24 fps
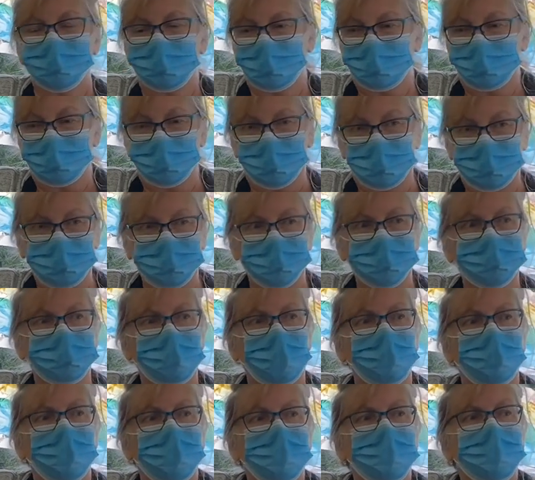plate.
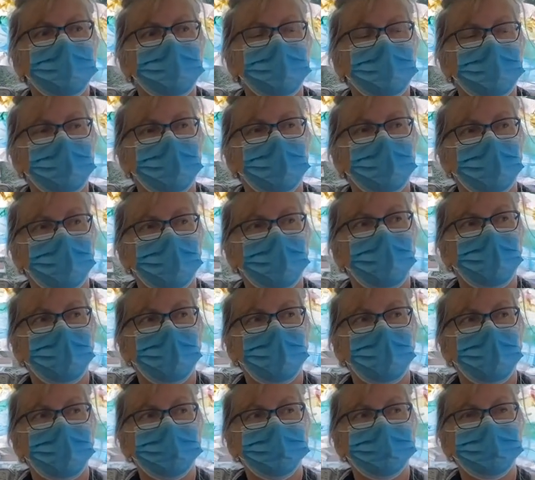So
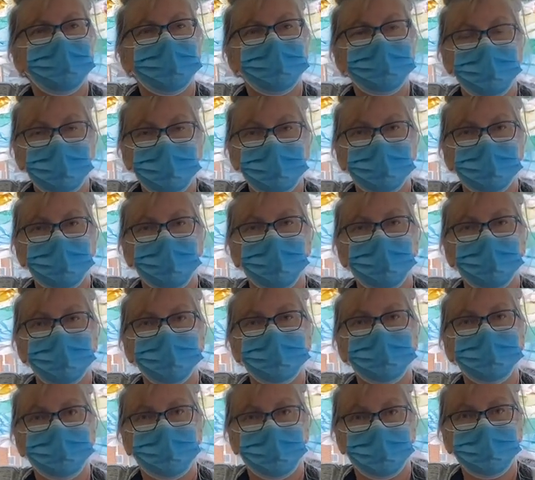to be in a
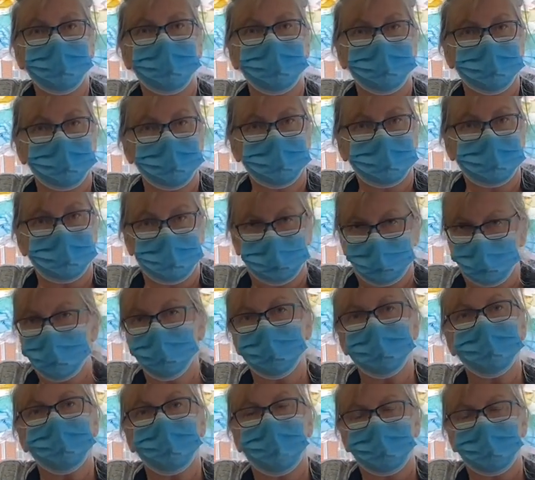big kitchen,